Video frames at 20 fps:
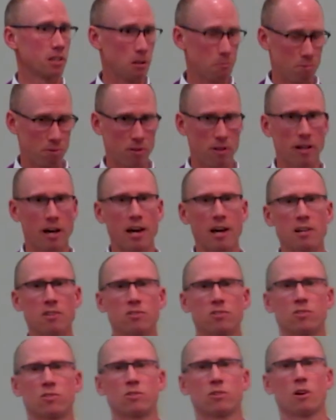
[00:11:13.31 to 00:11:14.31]
the
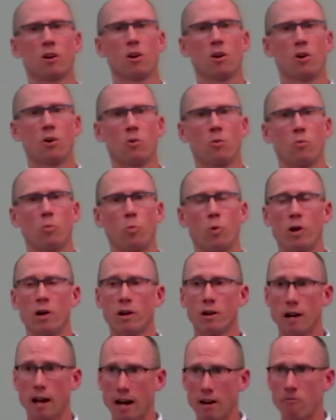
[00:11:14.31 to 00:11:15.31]
place
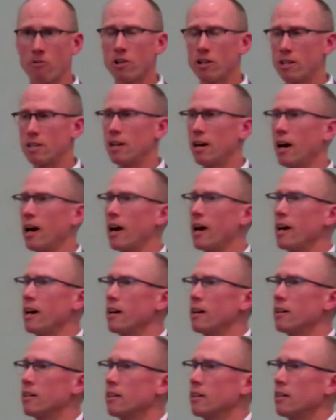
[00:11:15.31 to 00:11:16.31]
where every
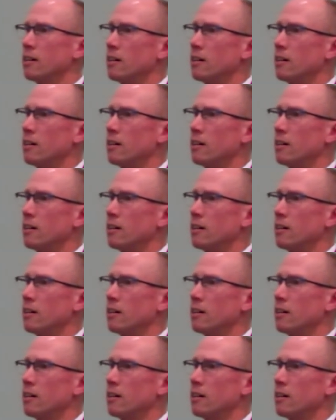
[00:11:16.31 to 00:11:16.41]
day